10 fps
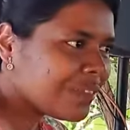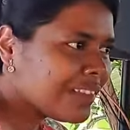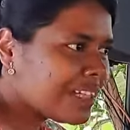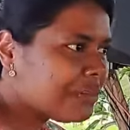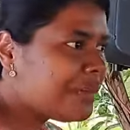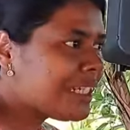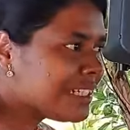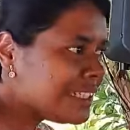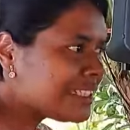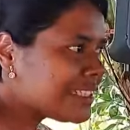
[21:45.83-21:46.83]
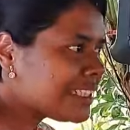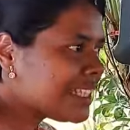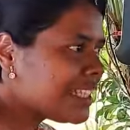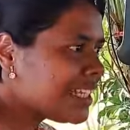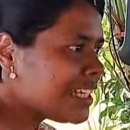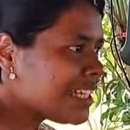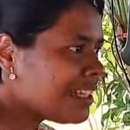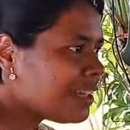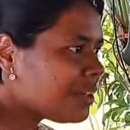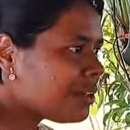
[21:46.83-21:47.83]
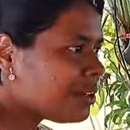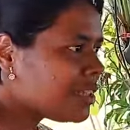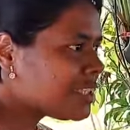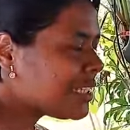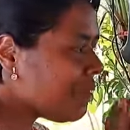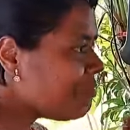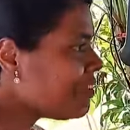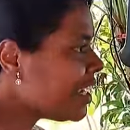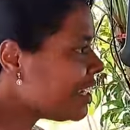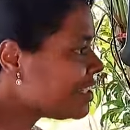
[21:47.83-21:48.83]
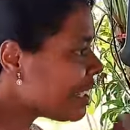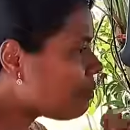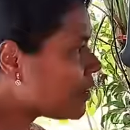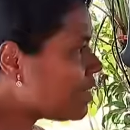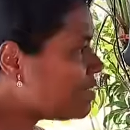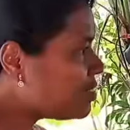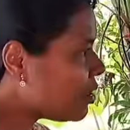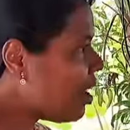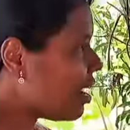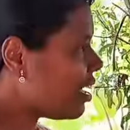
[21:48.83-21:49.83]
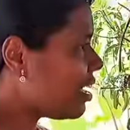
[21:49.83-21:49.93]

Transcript: That means somewhere something is wrong.